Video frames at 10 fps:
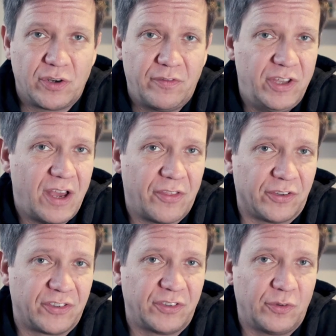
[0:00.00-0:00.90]
of the
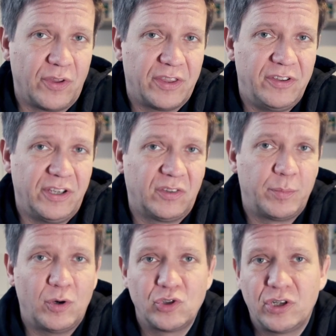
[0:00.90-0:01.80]
other, so that the
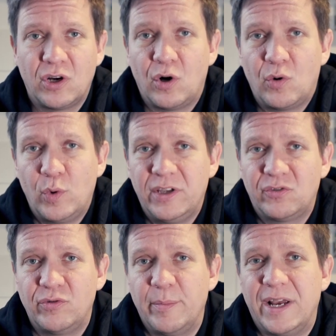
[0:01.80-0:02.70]
exposure
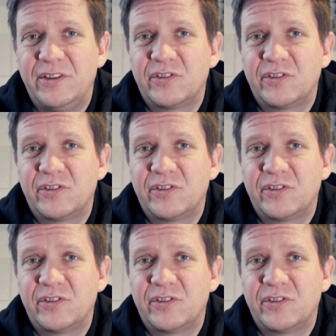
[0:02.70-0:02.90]
always remains